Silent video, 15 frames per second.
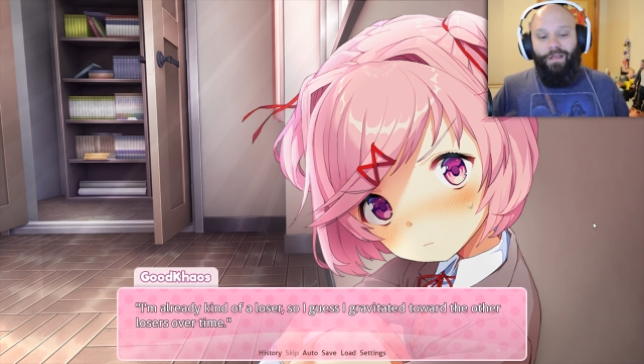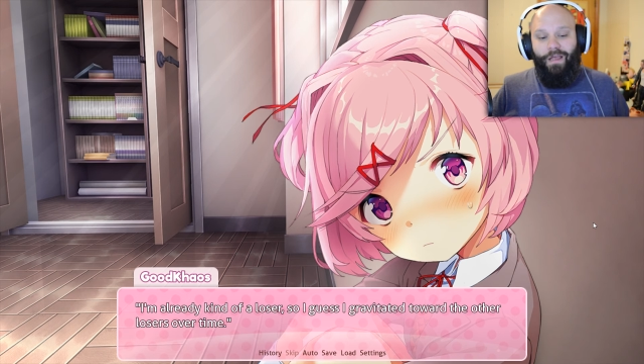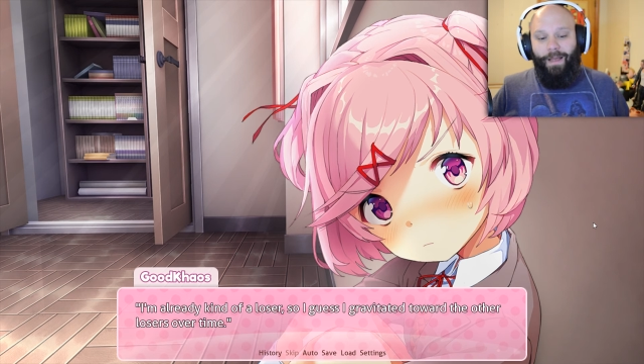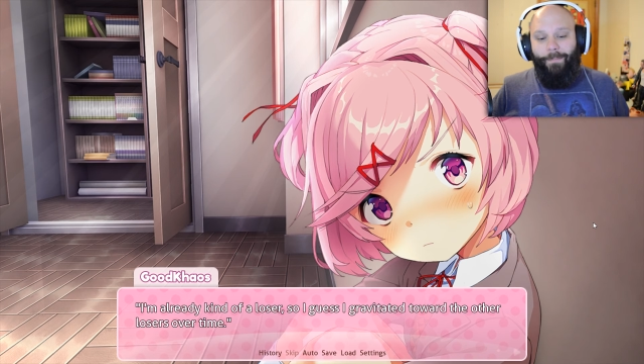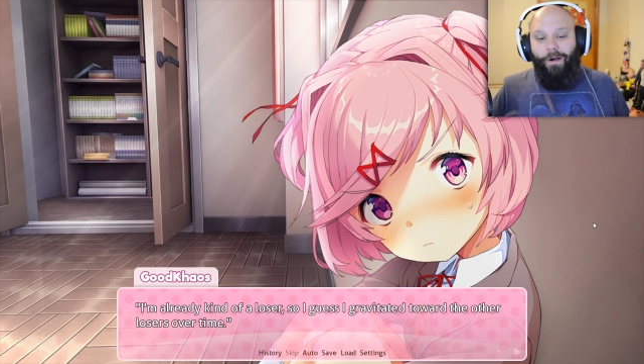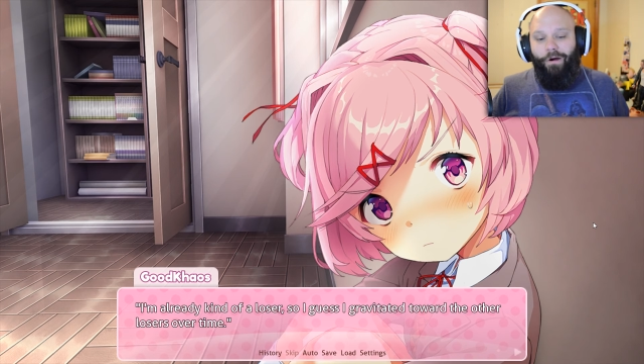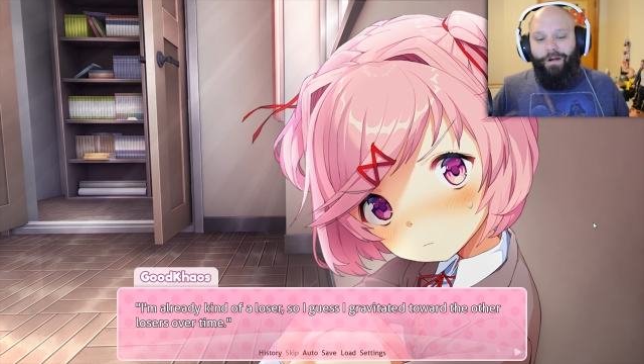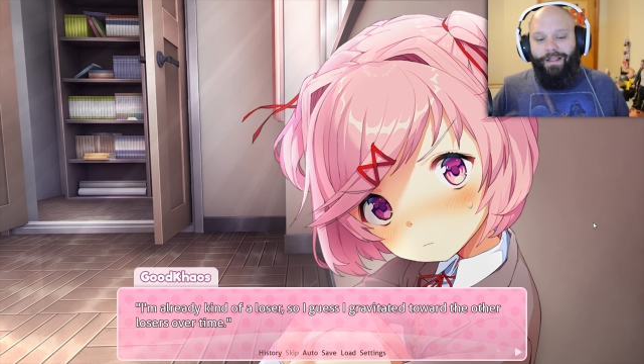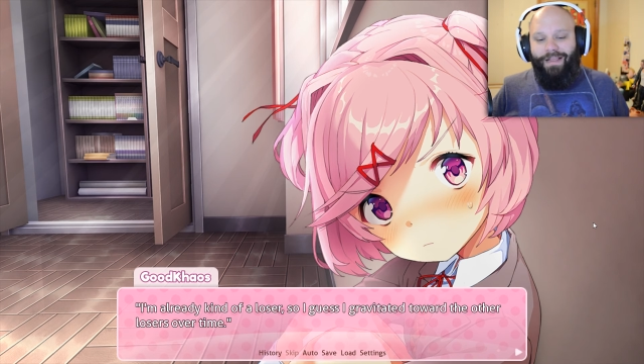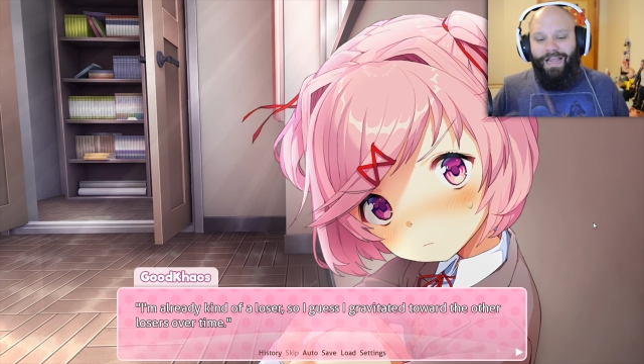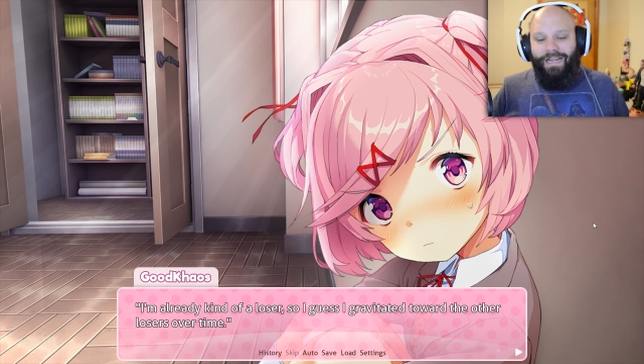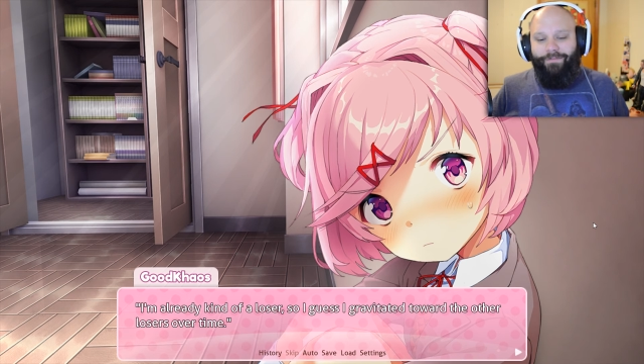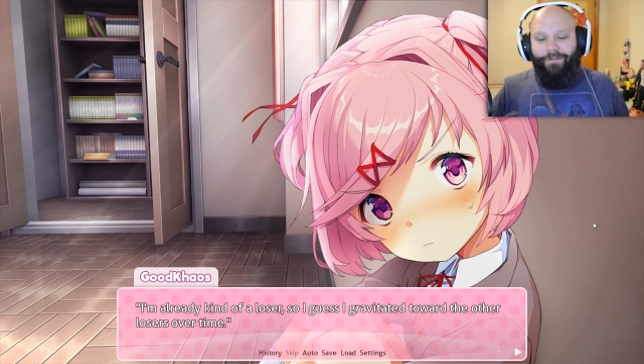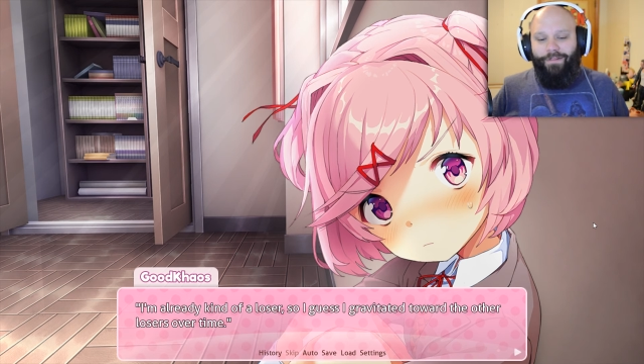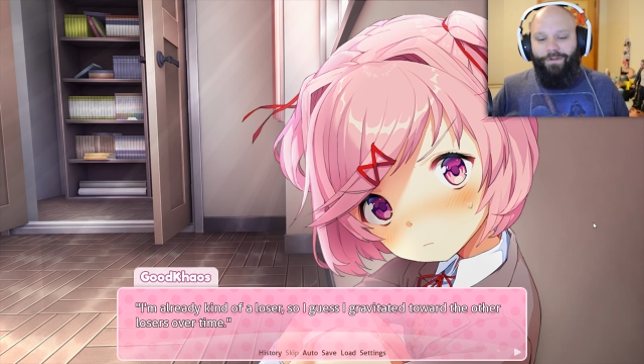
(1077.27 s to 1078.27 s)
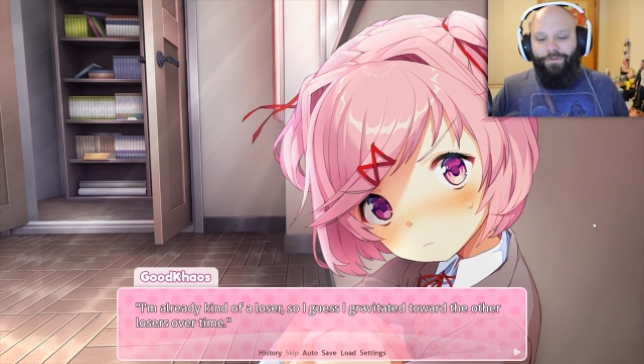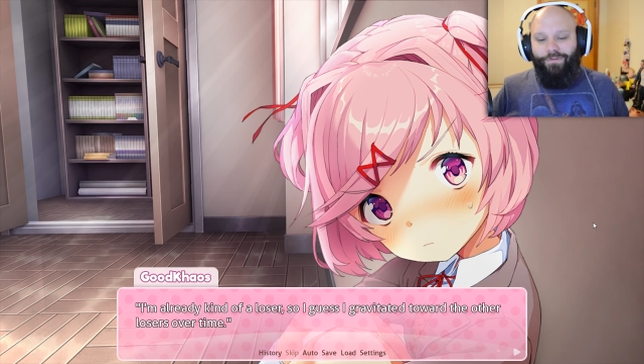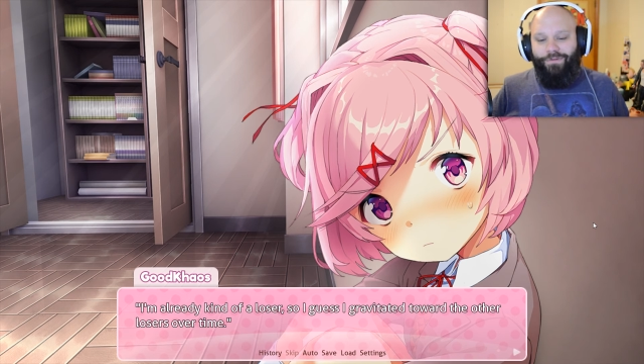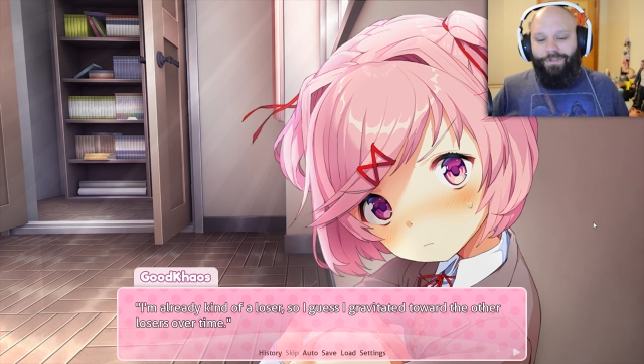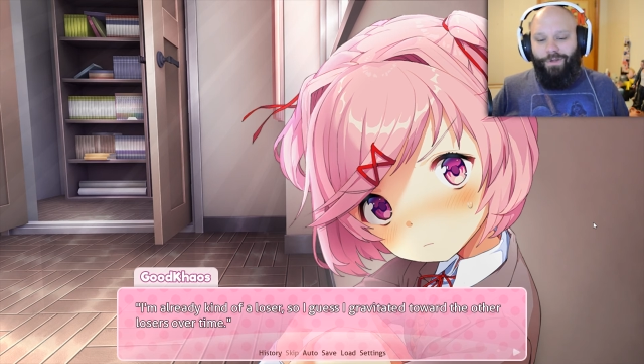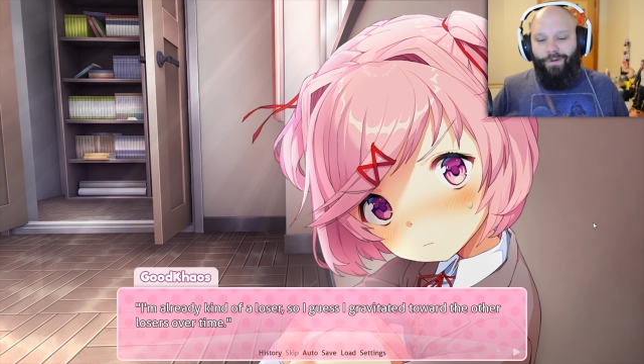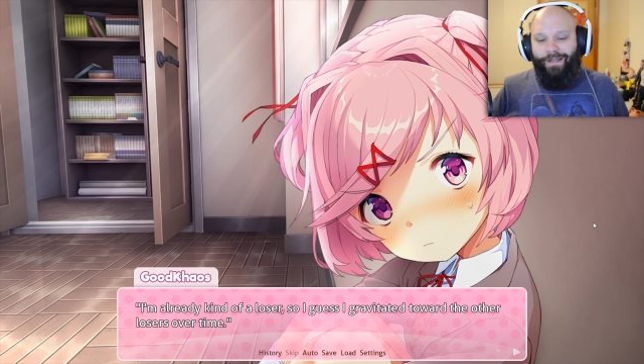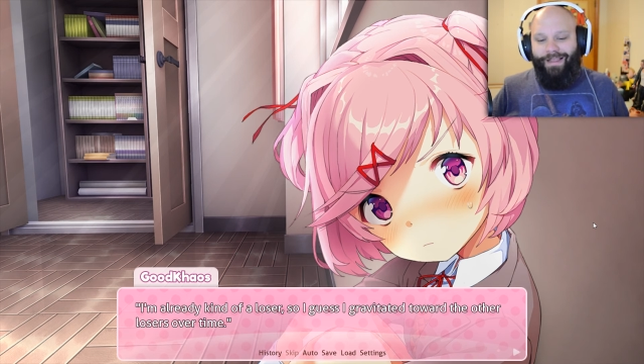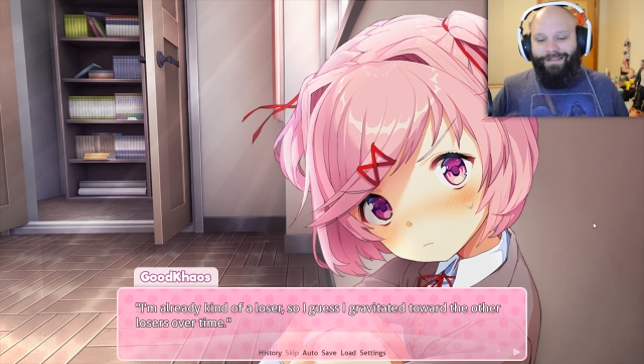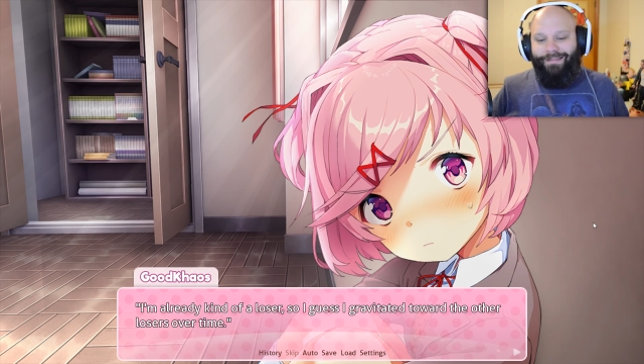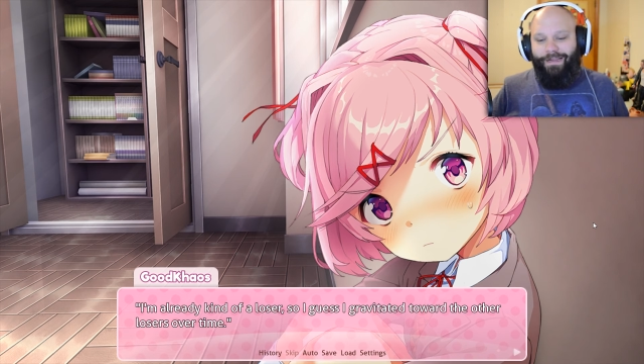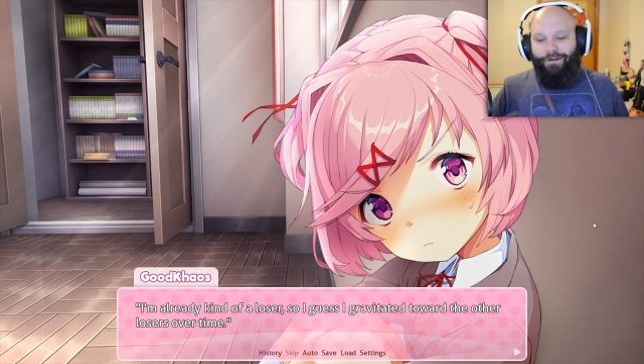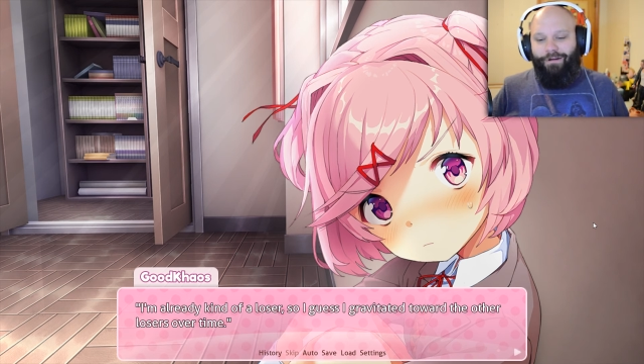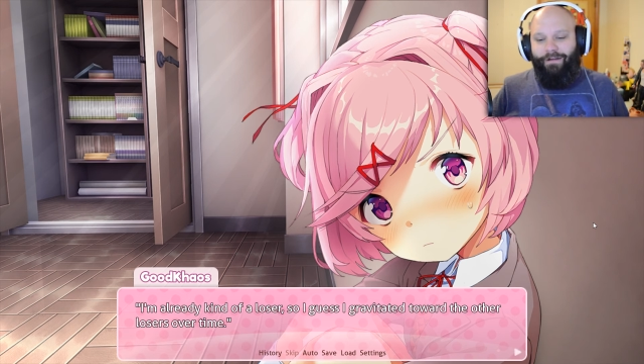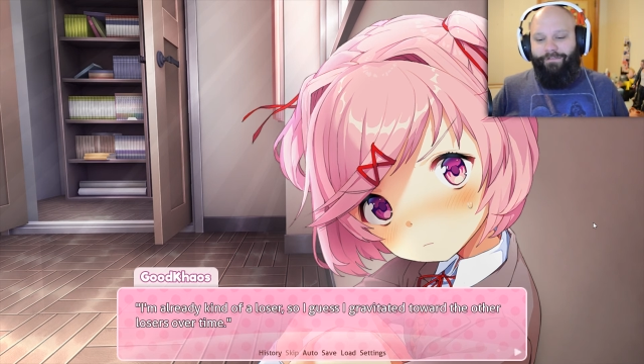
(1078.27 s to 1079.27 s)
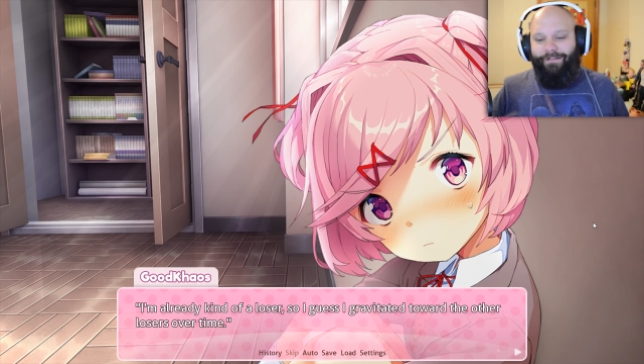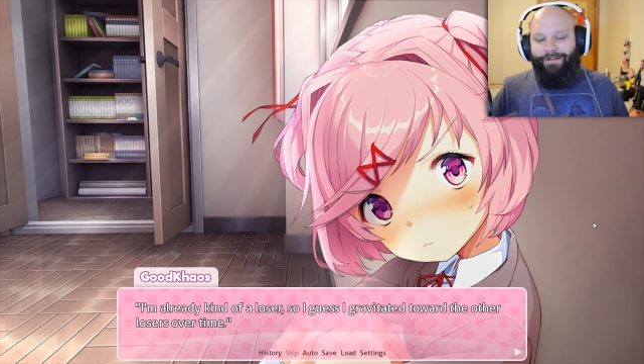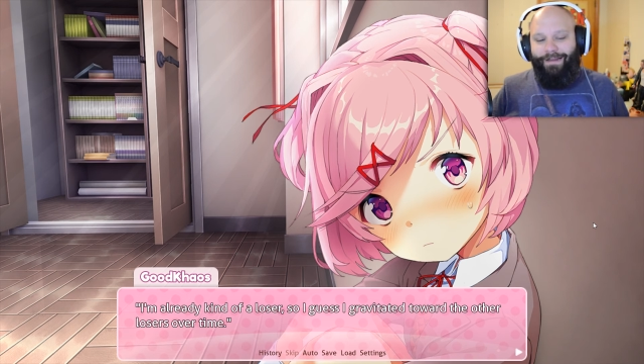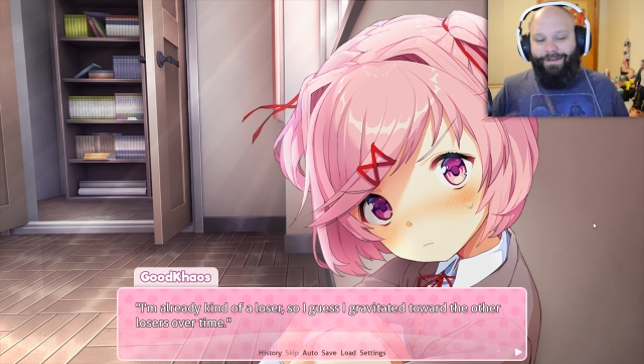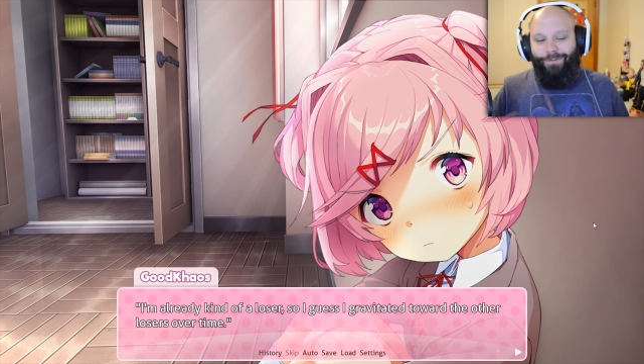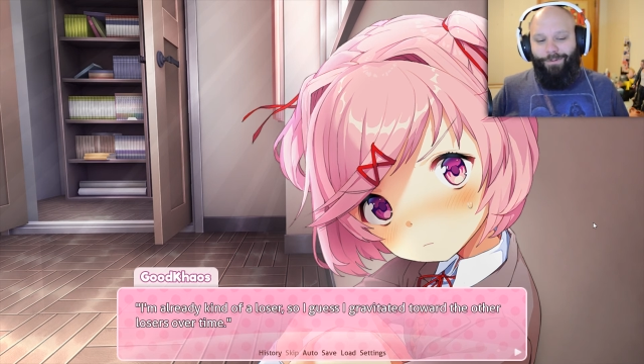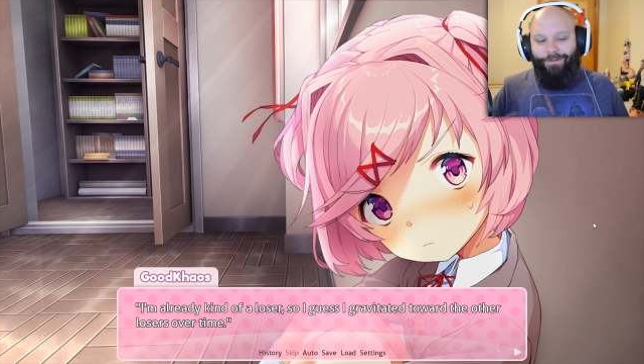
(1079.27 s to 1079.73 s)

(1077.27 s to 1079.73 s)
I'm already kind of a loser, so I guess I gravitate